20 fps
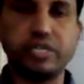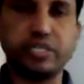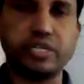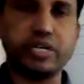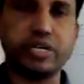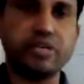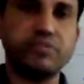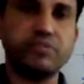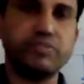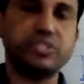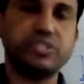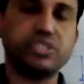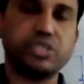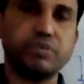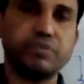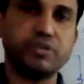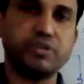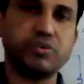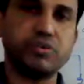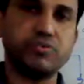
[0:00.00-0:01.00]
the current which is
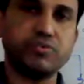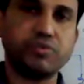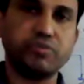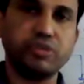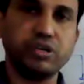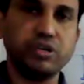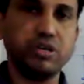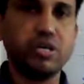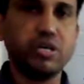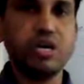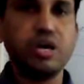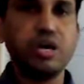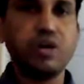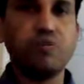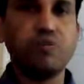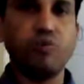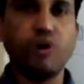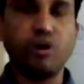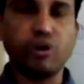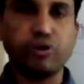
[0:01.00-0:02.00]
coming out from the
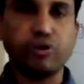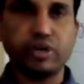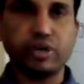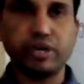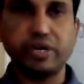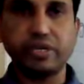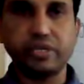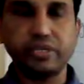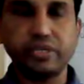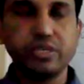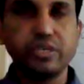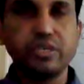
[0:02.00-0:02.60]
wall outlet.